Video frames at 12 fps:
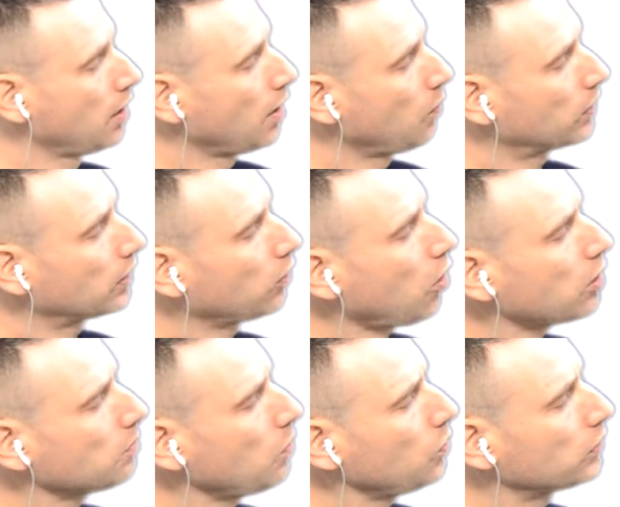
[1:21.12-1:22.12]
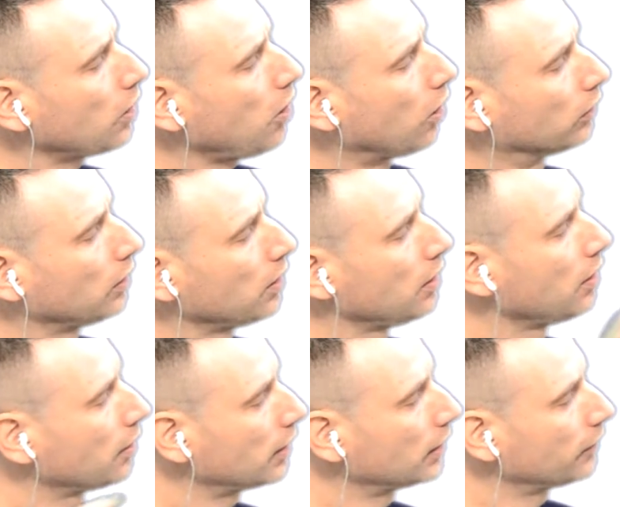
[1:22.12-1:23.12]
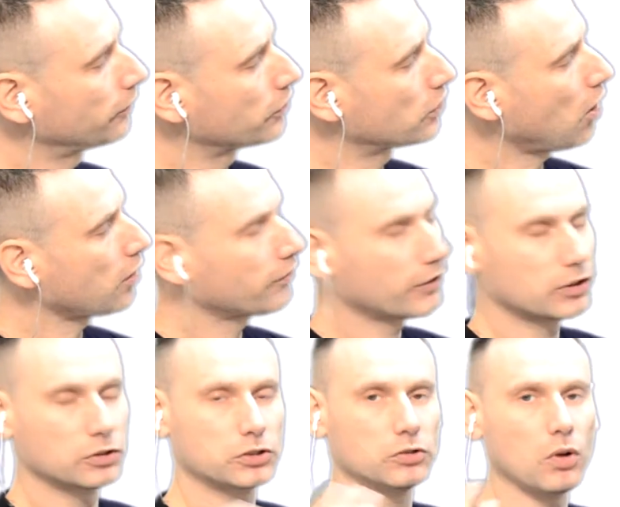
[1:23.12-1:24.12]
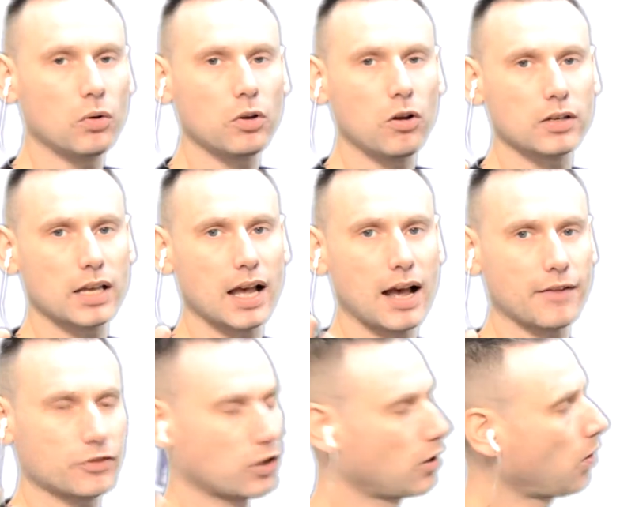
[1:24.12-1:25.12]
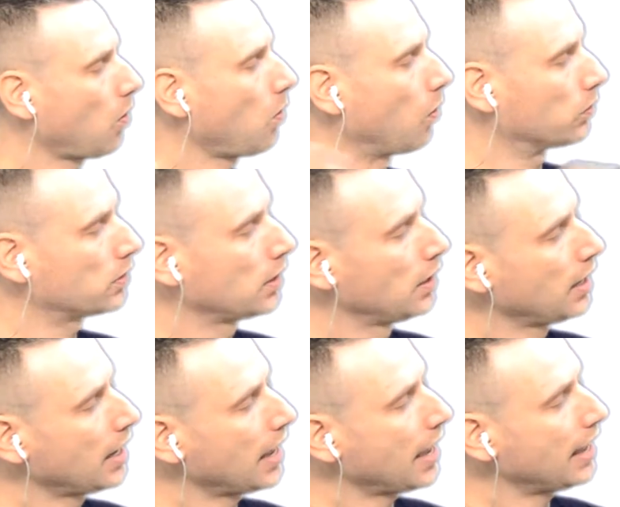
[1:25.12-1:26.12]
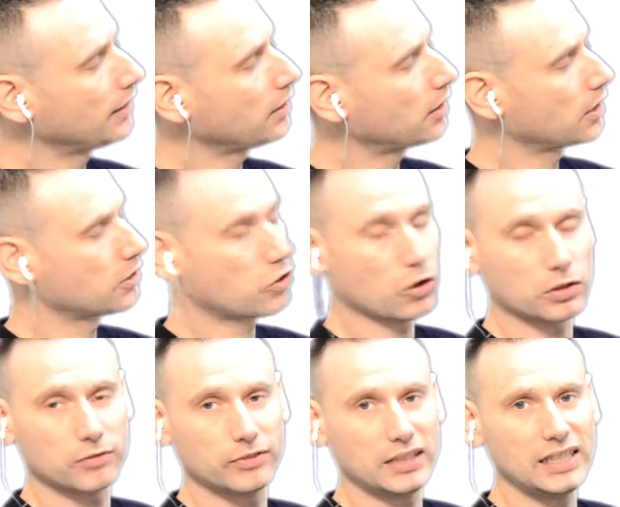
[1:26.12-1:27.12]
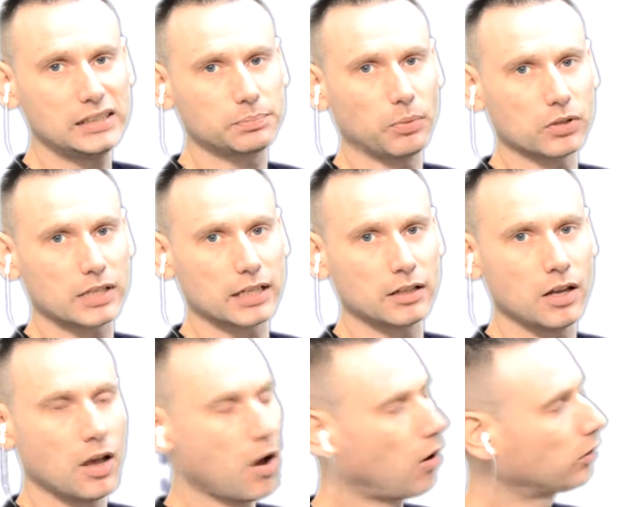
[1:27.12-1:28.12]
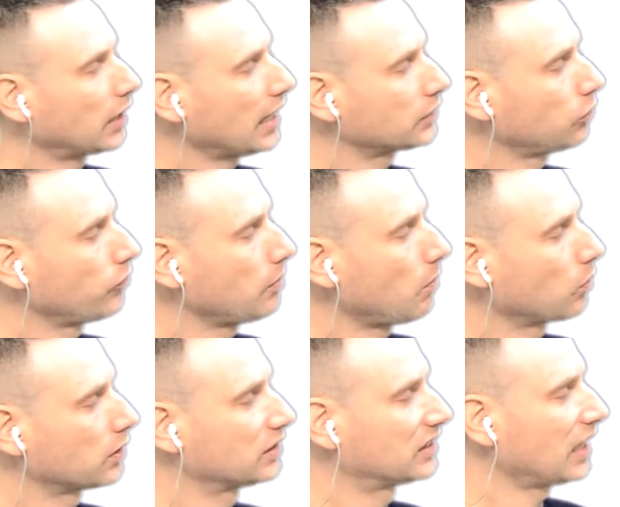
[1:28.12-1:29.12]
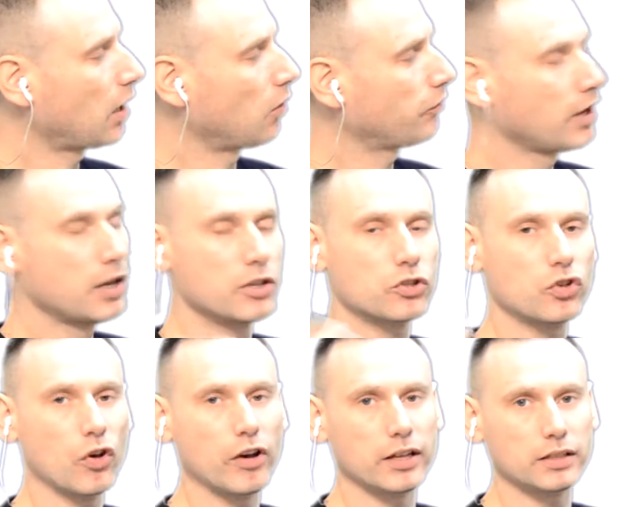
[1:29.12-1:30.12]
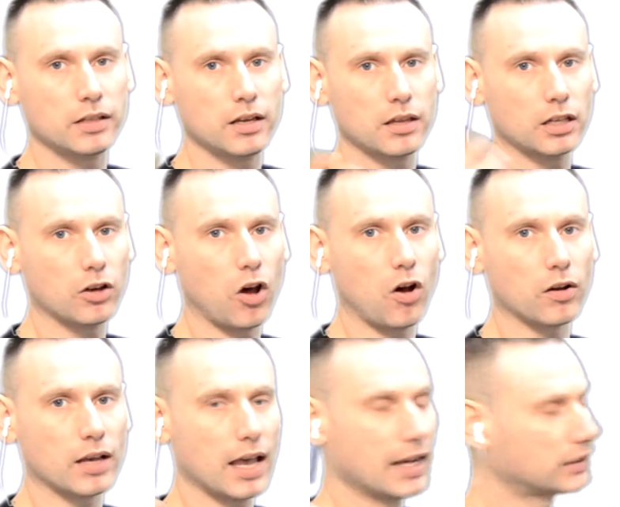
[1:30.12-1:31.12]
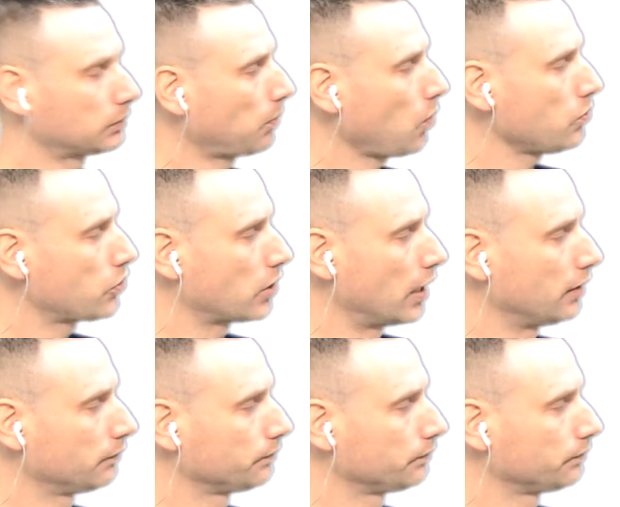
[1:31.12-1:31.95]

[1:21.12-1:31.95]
With the lock mode on, then the photographer does no longer have to hold in the shutter release button on the actual remote itself during the long exposure.